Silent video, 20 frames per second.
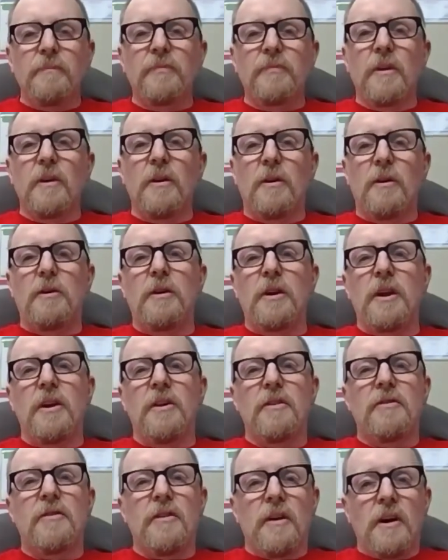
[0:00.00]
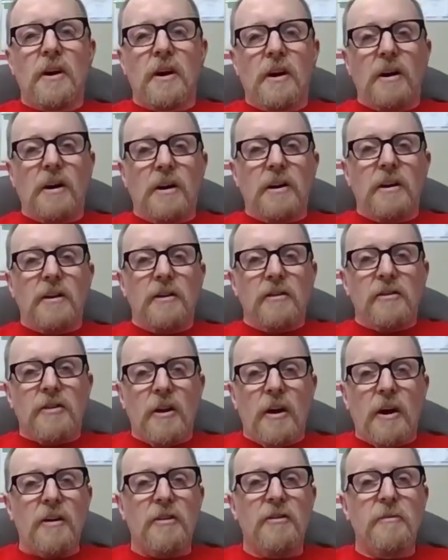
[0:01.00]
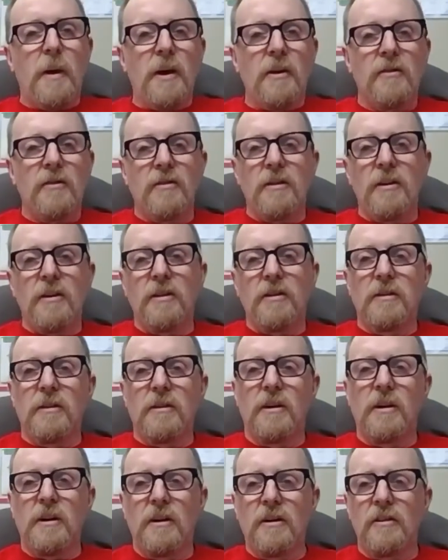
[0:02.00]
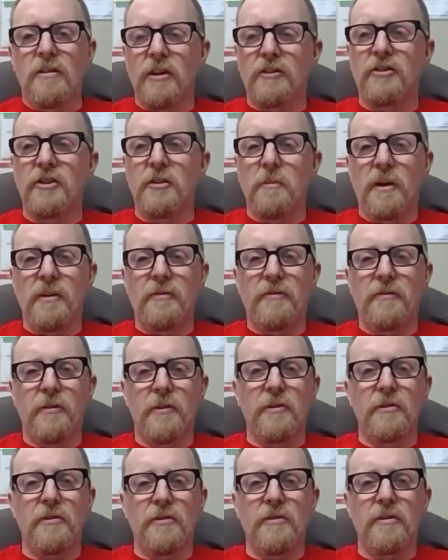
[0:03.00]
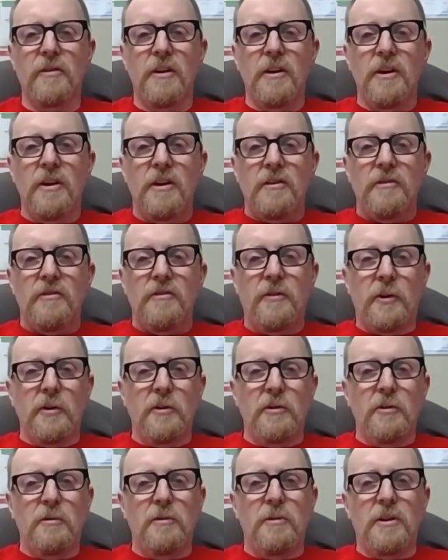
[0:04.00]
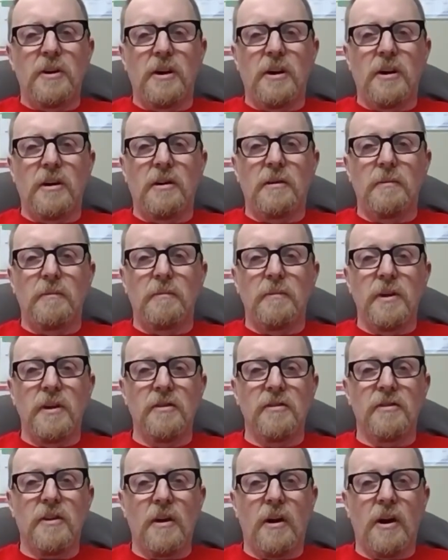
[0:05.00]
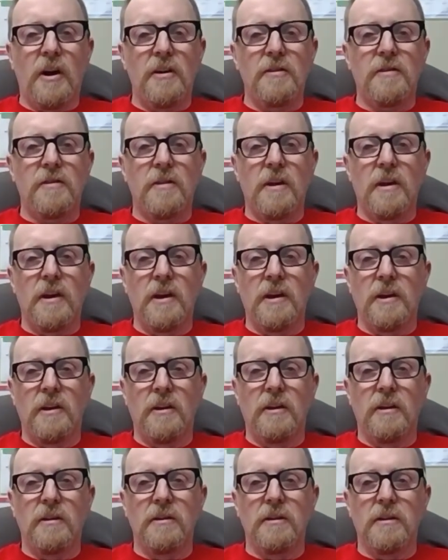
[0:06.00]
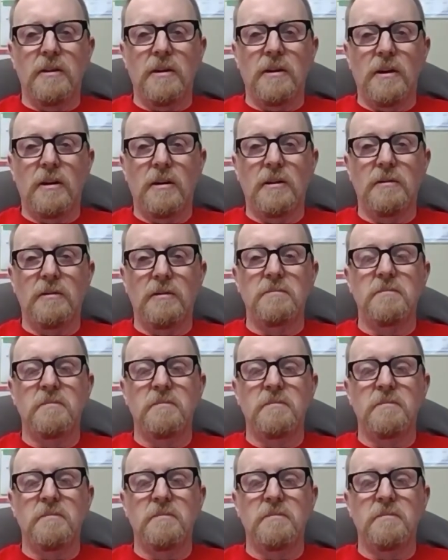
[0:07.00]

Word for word: Oh yes, uh, in Skies magazine. Uh, it's actually my first photo uh, in Skies, and um,